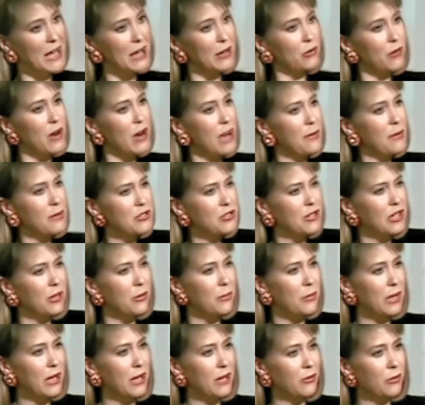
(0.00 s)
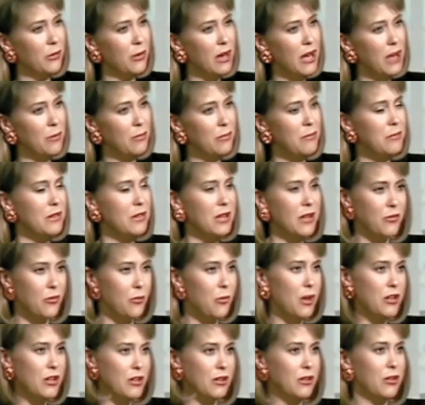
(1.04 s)
a bad rap? Do you get a bad rap? I mean,
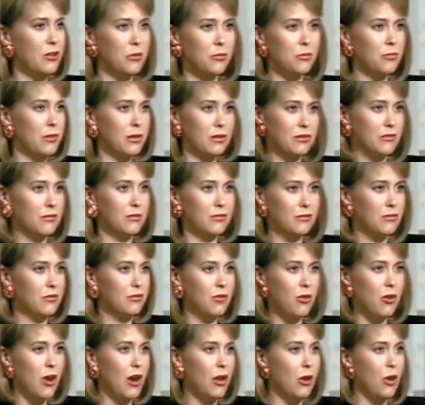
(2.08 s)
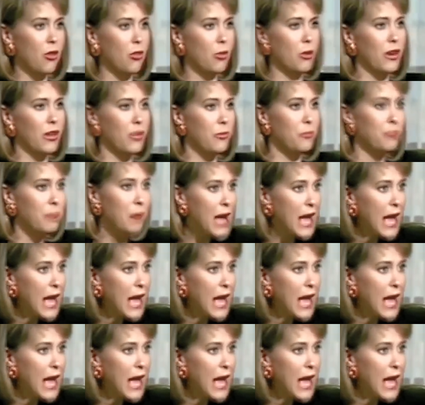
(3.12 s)
never mind, you're crying all the way to the